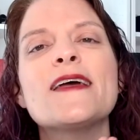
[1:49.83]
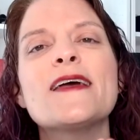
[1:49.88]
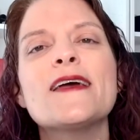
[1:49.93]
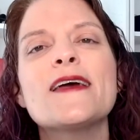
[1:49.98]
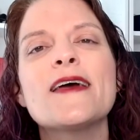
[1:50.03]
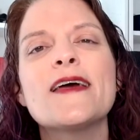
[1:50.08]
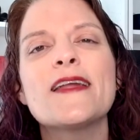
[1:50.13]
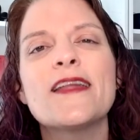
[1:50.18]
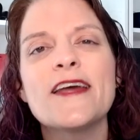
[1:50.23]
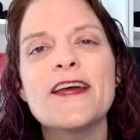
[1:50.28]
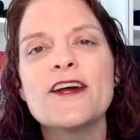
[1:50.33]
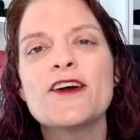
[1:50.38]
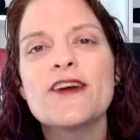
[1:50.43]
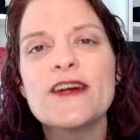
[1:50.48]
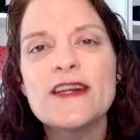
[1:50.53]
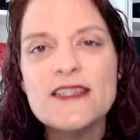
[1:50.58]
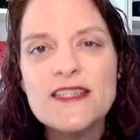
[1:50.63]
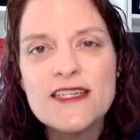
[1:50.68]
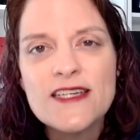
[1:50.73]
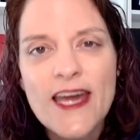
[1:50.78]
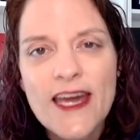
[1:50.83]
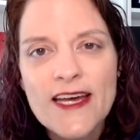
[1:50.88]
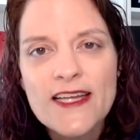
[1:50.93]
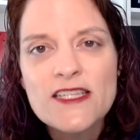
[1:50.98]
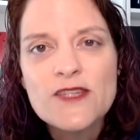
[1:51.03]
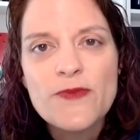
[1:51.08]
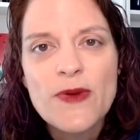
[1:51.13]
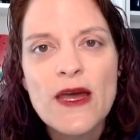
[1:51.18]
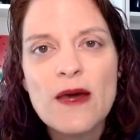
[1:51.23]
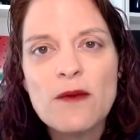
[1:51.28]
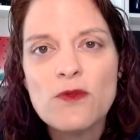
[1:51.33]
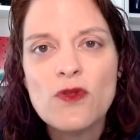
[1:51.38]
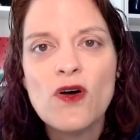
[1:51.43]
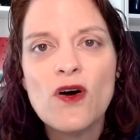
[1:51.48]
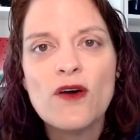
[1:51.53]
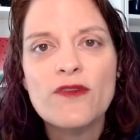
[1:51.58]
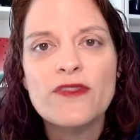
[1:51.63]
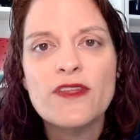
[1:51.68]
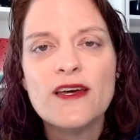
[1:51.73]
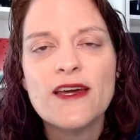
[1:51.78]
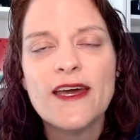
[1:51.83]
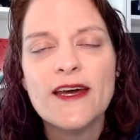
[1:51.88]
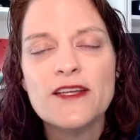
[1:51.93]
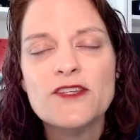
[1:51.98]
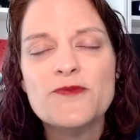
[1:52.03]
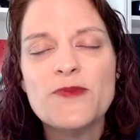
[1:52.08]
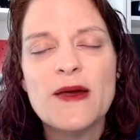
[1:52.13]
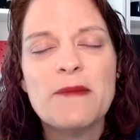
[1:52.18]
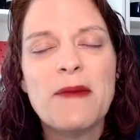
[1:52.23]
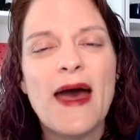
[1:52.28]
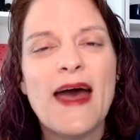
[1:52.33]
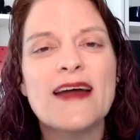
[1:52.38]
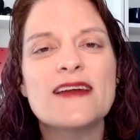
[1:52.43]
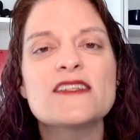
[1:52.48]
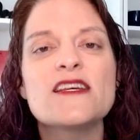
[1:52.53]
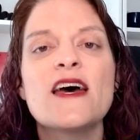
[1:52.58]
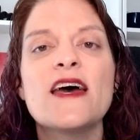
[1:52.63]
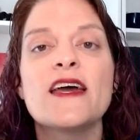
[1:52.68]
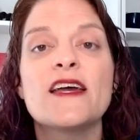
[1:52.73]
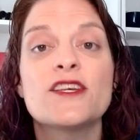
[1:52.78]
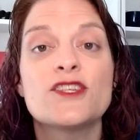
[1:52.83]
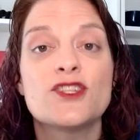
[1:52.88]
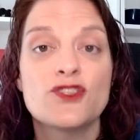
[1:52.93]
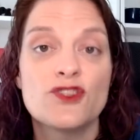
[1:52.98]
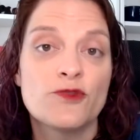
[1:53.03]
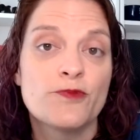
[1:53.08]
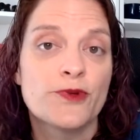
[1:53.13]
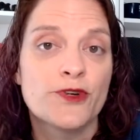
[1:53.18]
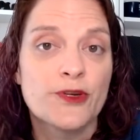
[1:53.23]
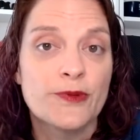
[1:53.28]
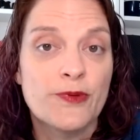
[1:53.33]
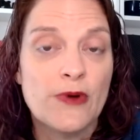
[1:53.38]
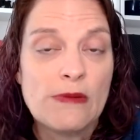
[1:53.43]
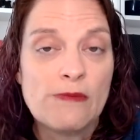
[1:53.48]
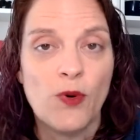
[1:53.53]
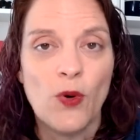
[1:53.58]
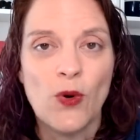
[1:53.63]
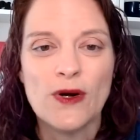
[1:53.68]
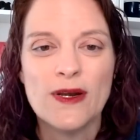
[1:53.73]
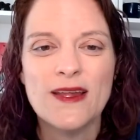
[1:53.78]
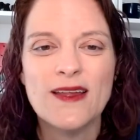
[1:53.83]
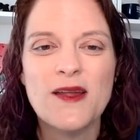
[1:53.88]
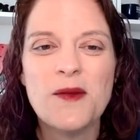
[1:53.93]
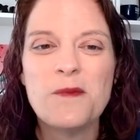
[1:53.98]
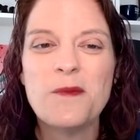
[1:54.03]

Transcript: adhering to the Canned Spam Act is super duper important,